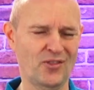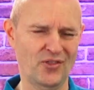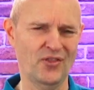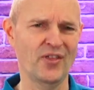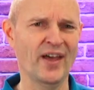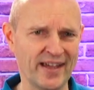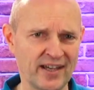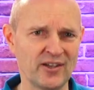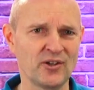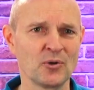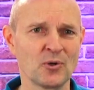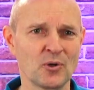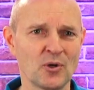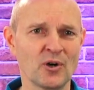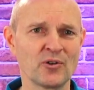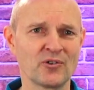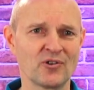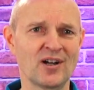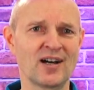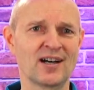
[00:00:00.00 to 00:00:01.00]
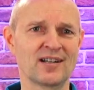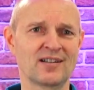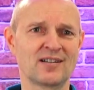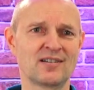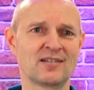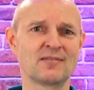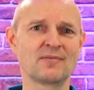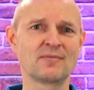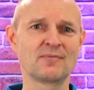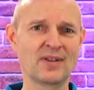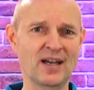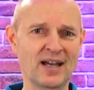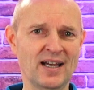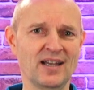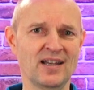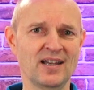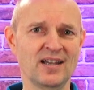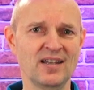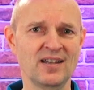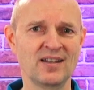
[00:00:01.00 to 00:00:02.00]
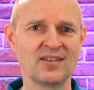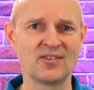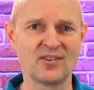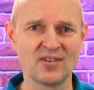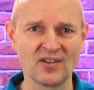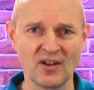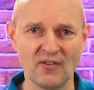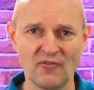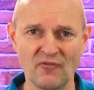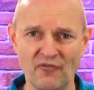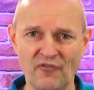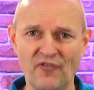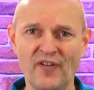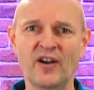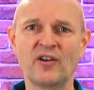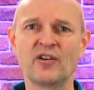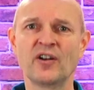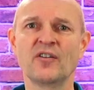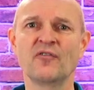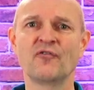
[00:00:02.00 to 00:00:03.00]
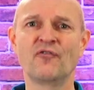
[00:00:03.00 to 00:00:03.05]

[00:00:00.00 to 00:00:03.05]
Thank you, Konrad. That is a very